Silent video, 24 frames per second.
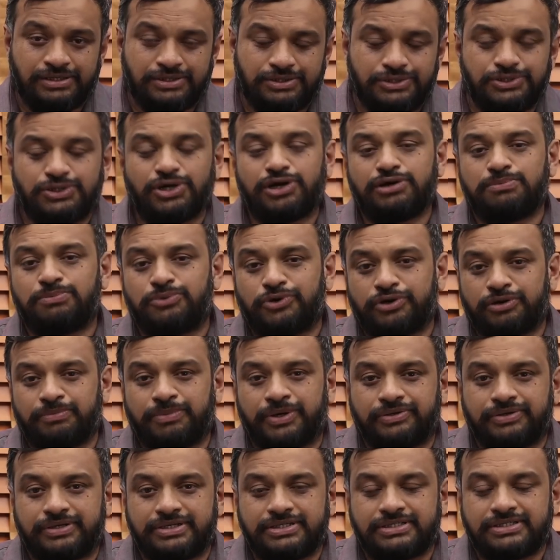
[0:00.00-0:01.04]
To talk more
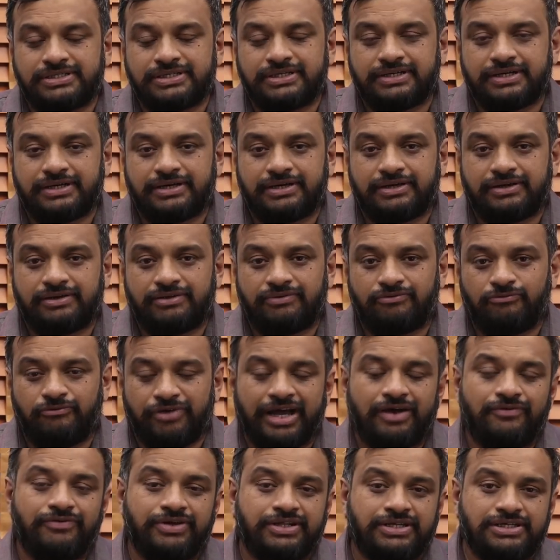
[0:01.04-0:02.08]
about this, we
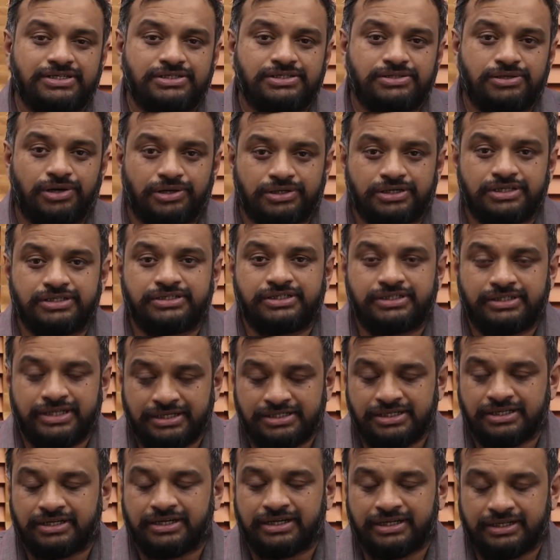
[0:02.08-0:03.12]
have with us Dr.
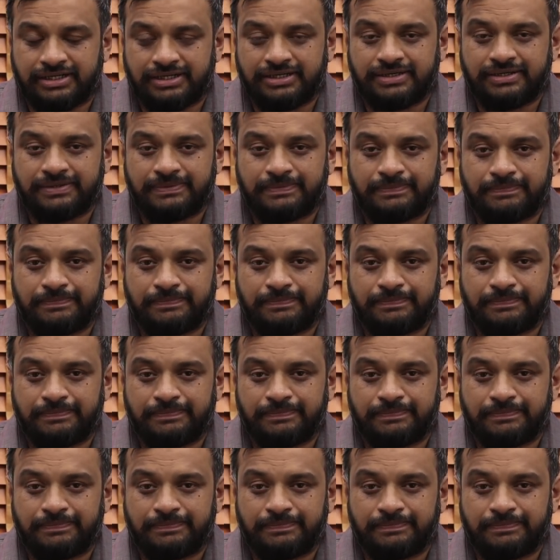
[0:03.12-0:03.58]
Tejal Kanitkar.